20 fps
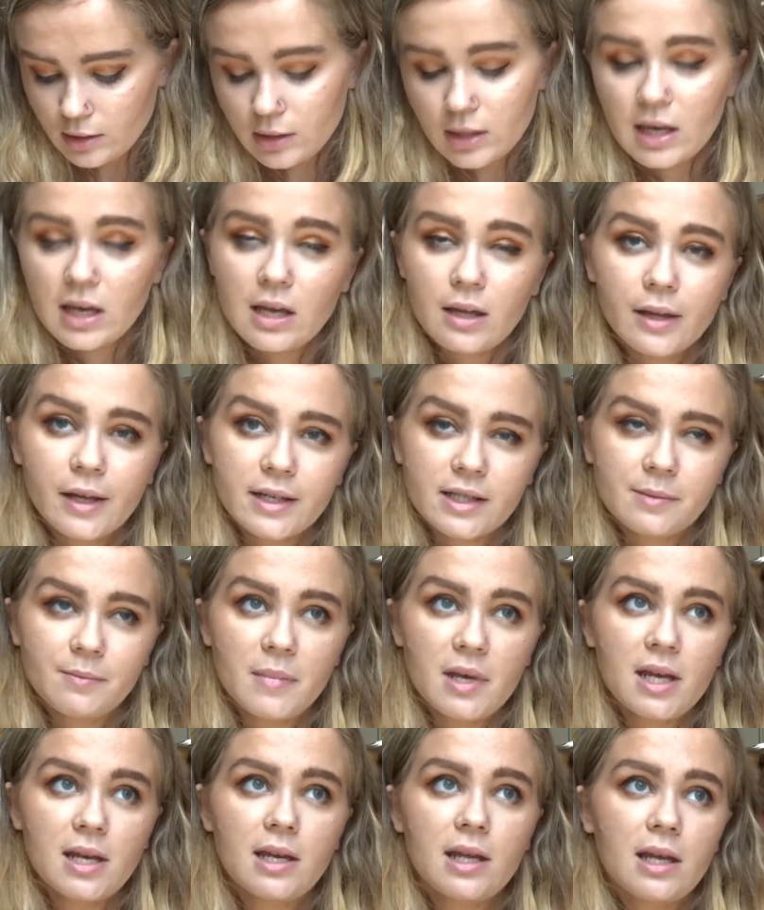Eat less
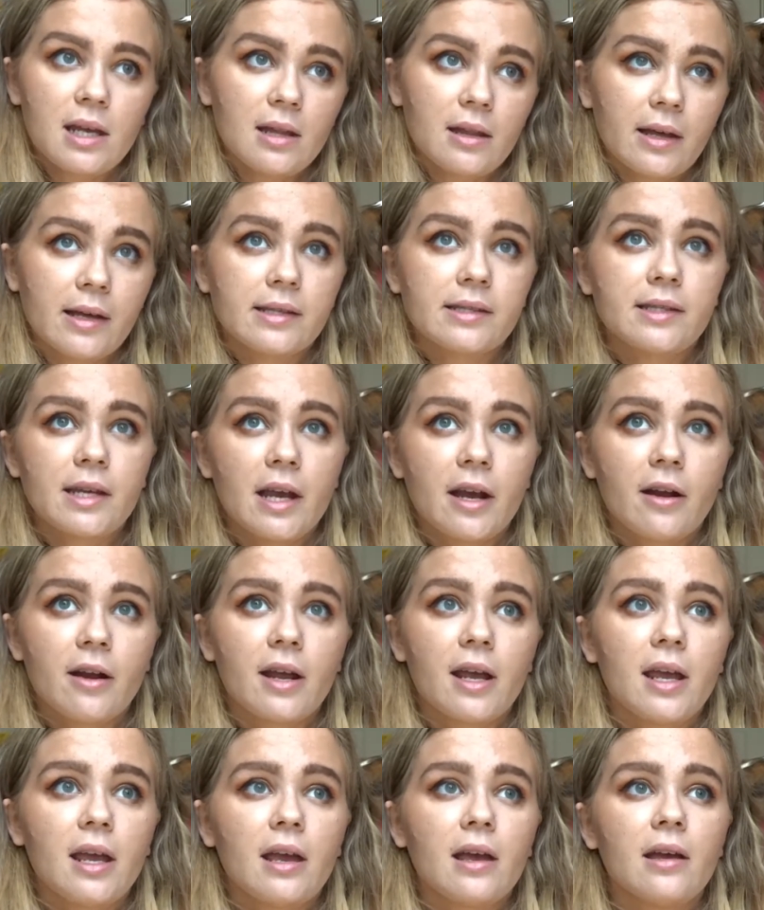meat, eat less
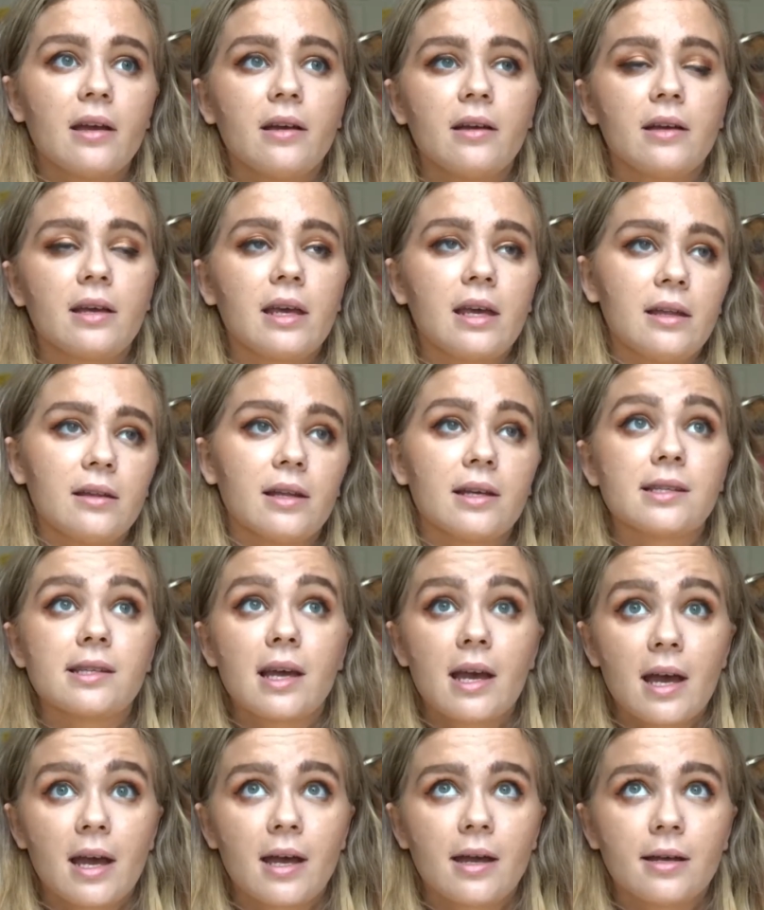dairy, eat less
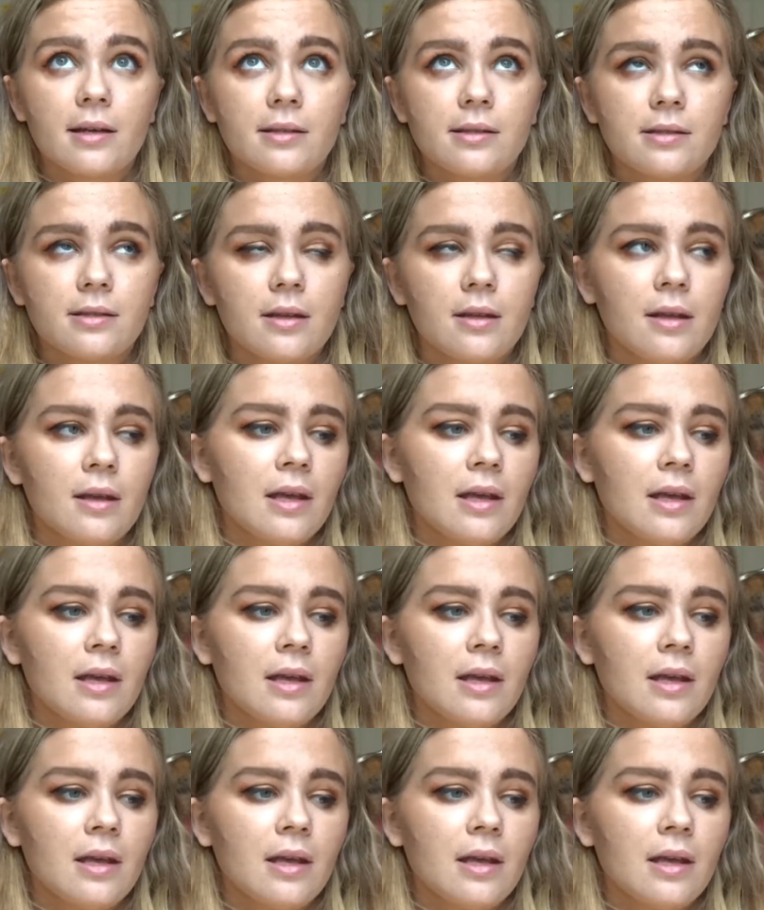eggs.